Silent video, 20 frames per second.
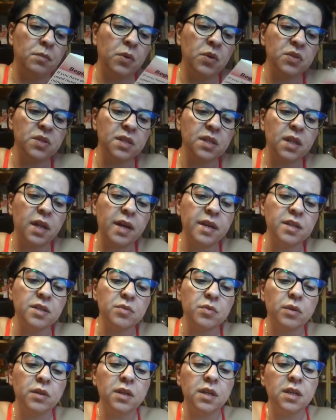Most
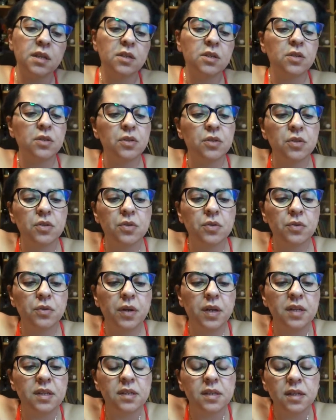clients will need to do
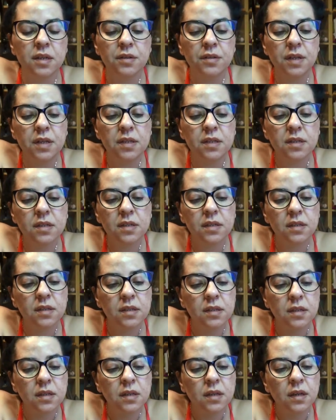a series
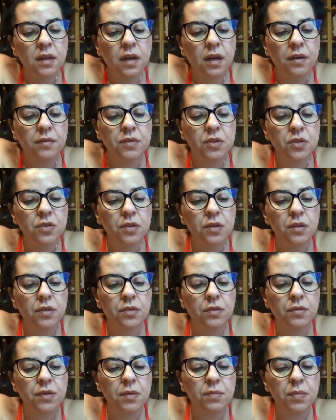of two to
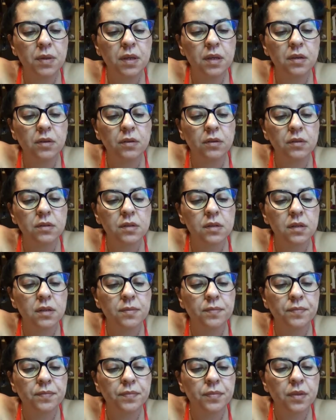three peels
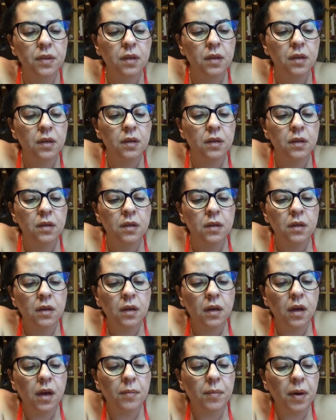
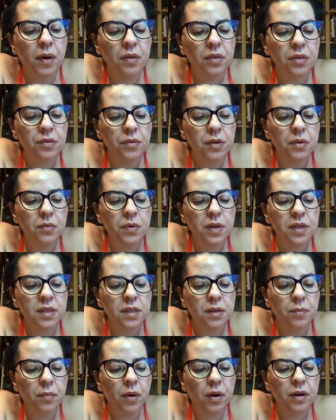about three weeks
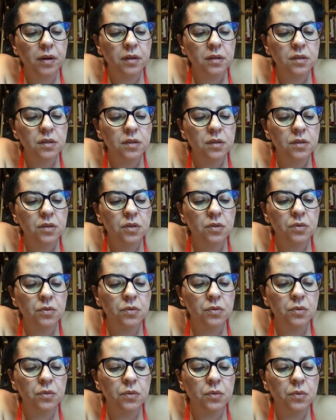apart
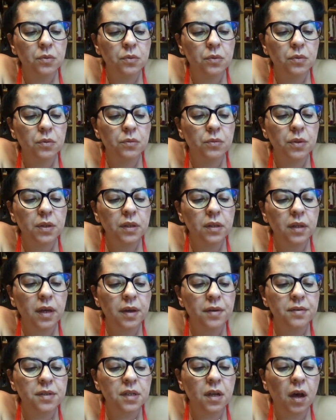to
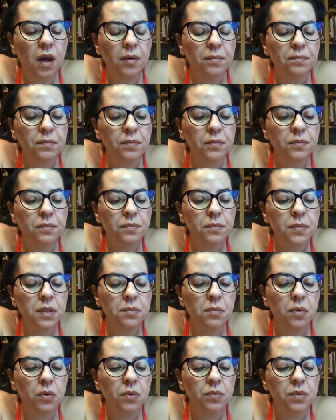realize
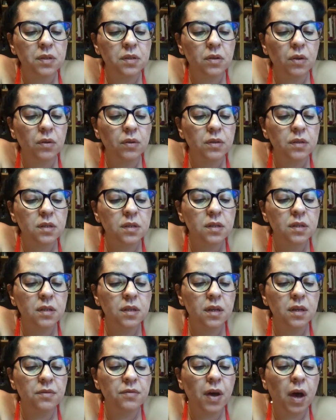optimal results.
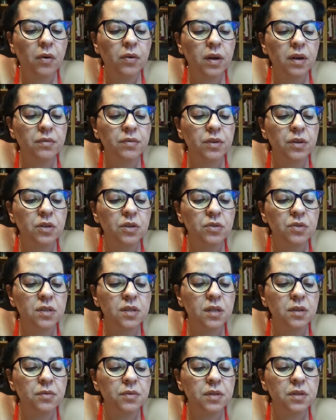If, however, you
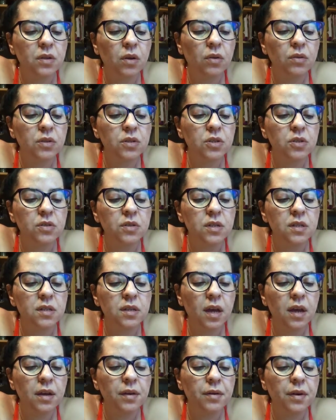see results you
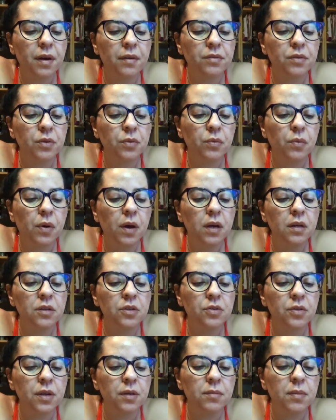desire after one
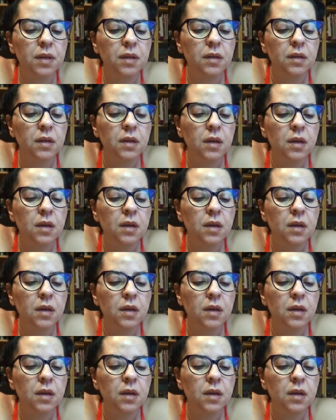treatment,